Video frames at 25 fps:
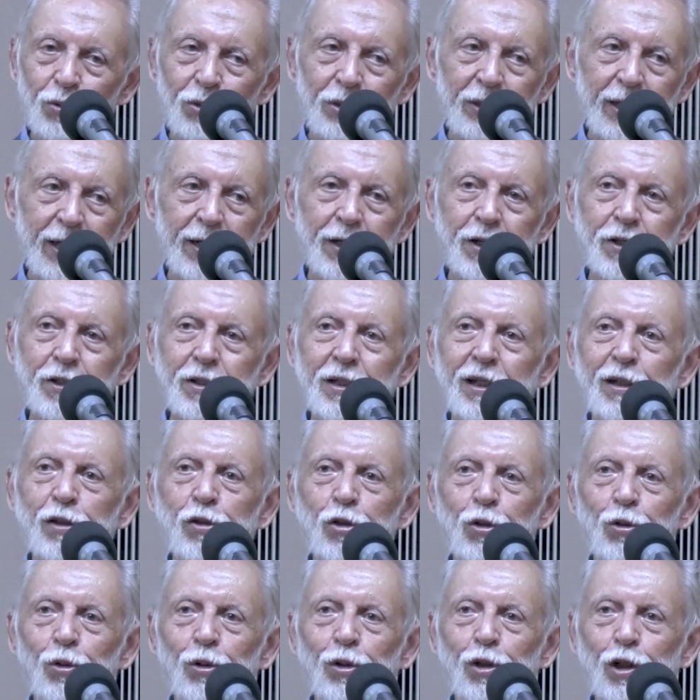traditional
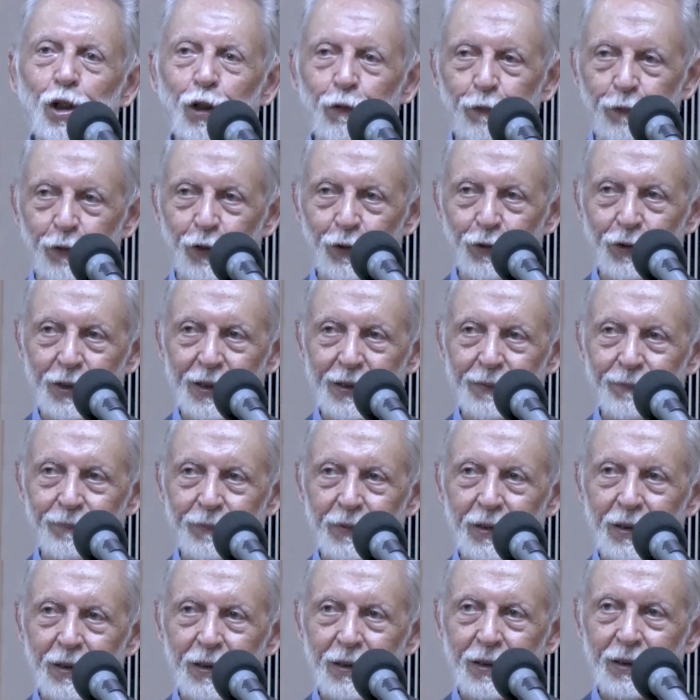schools of yoga.
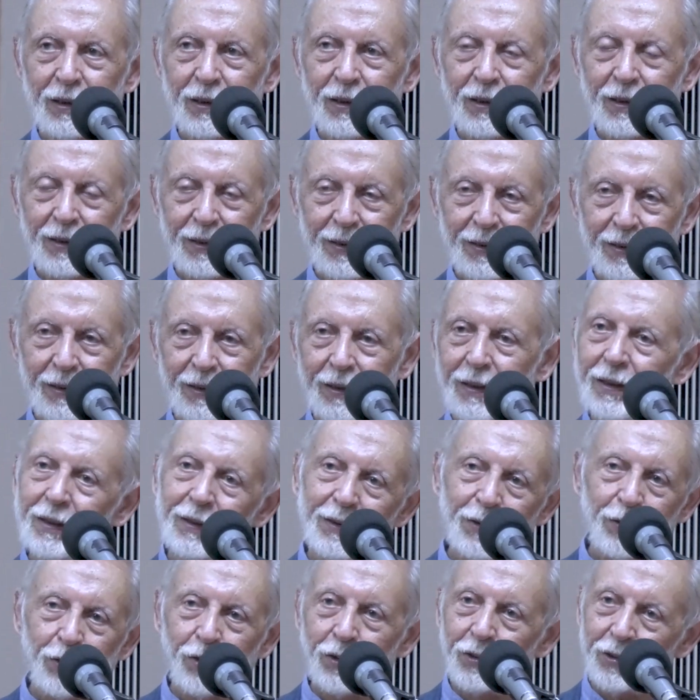
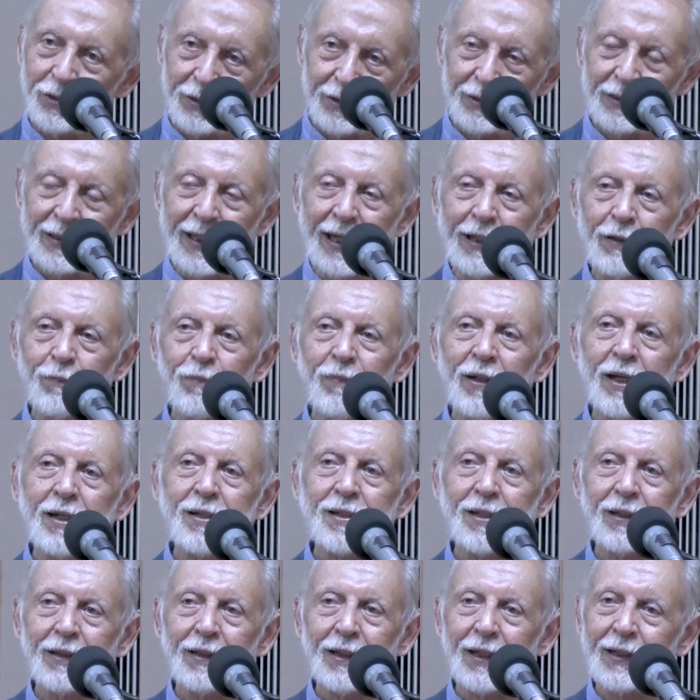So that
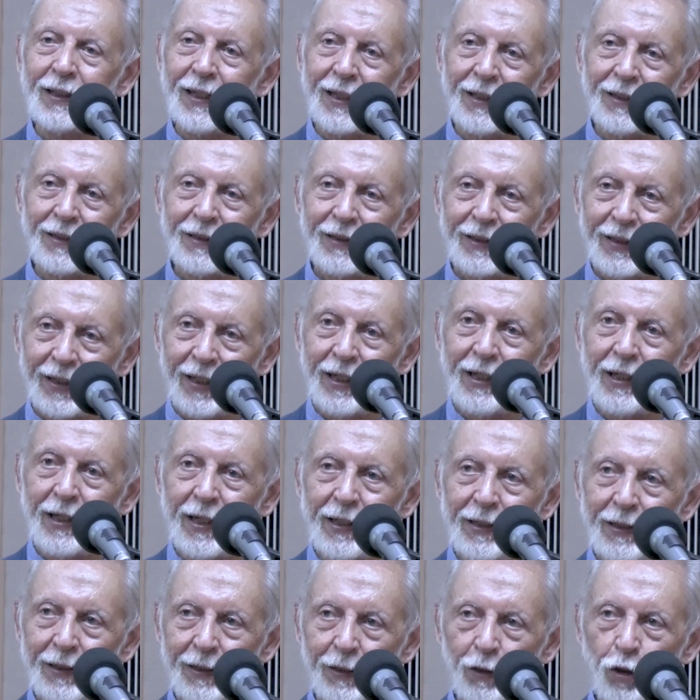makes it again
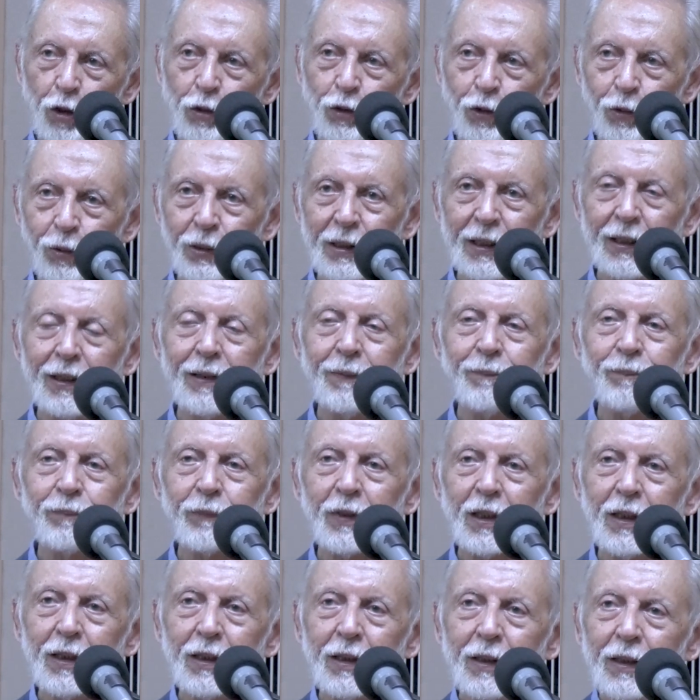integral or total.
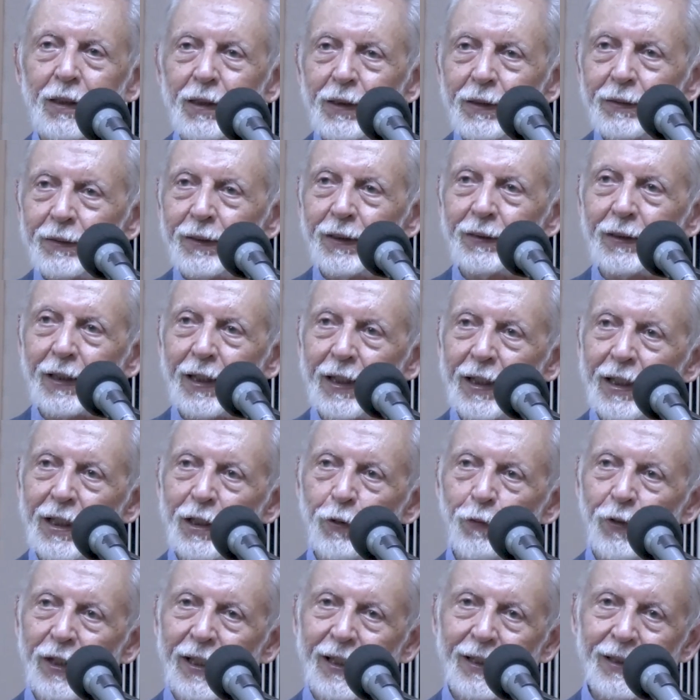The
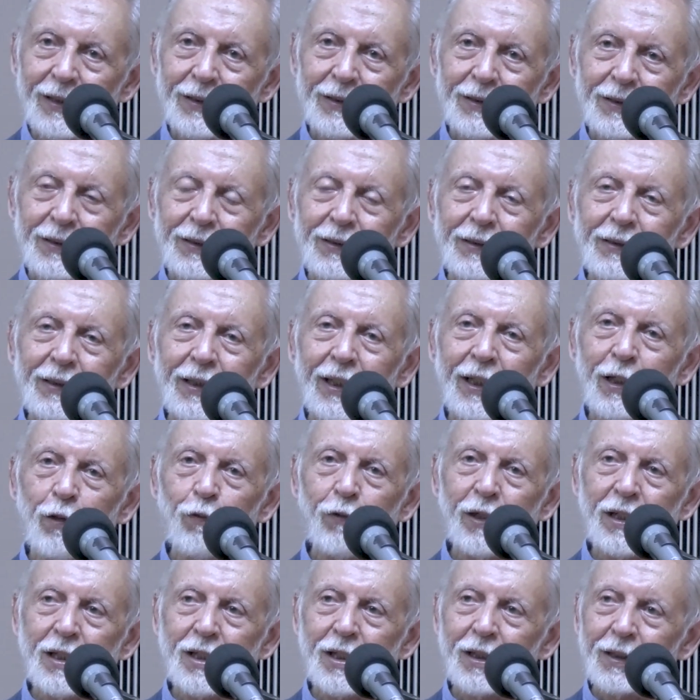third way
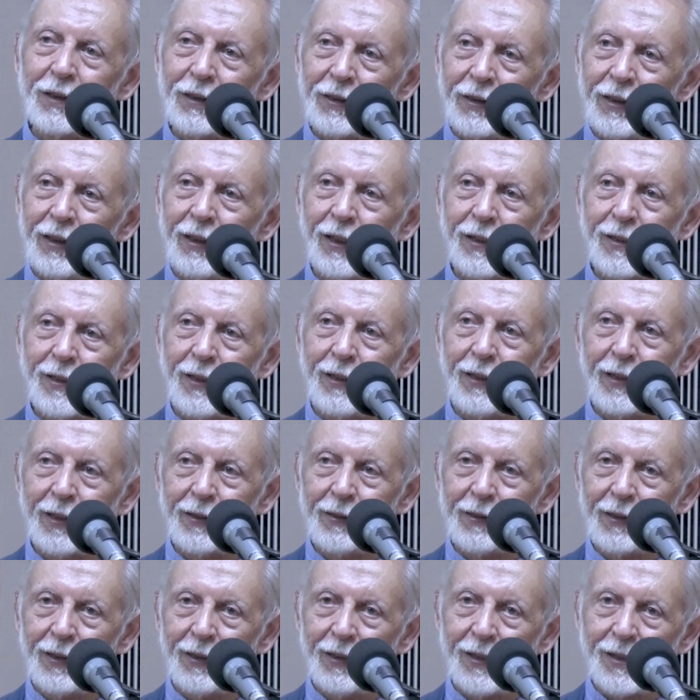in which it is
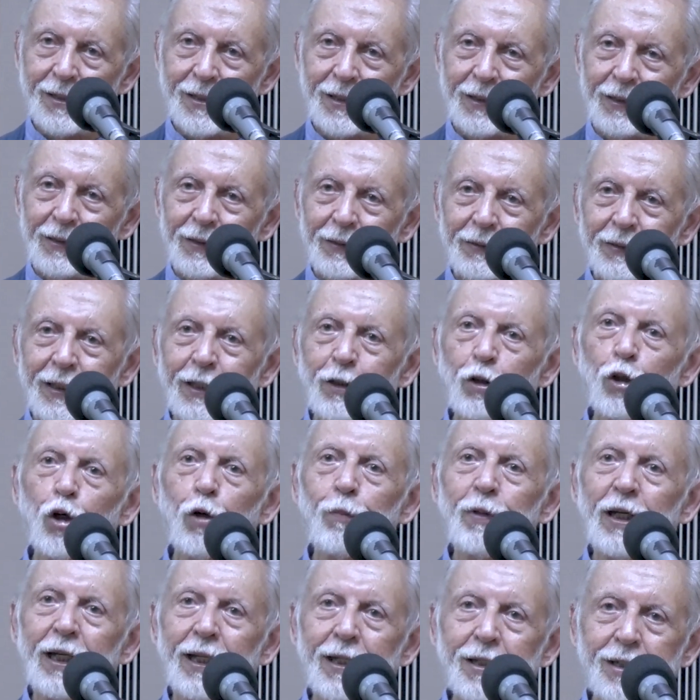integral is that
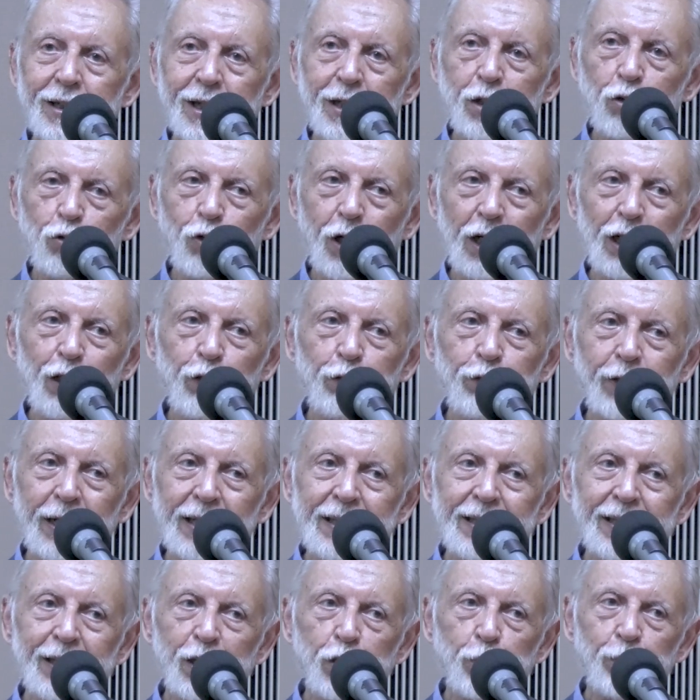nobody is
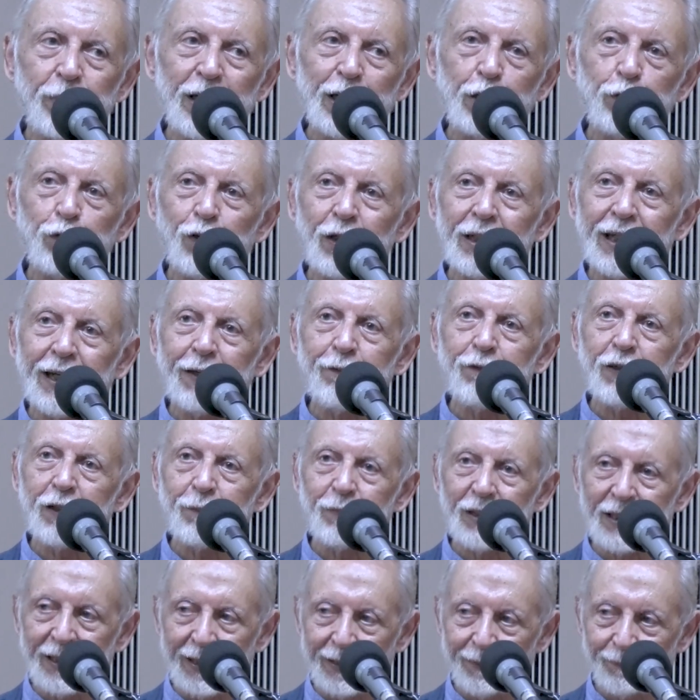disqualified, it is meant for
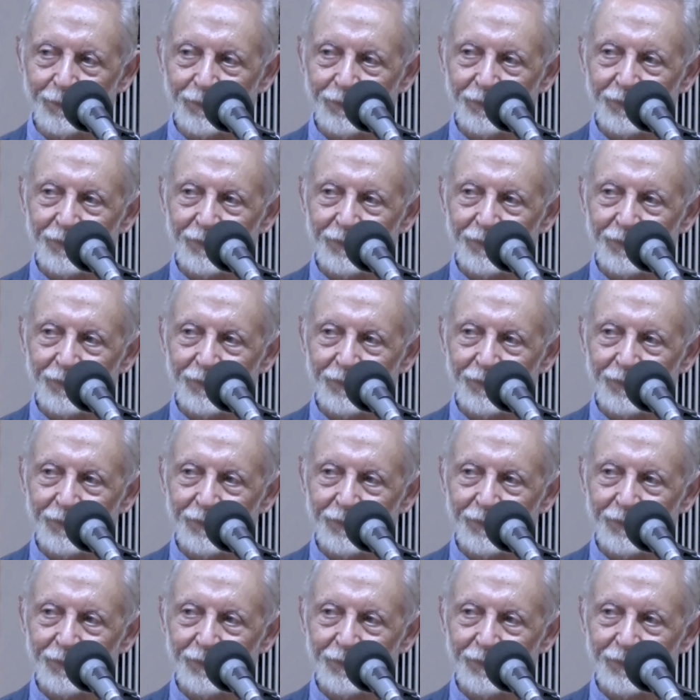everybody.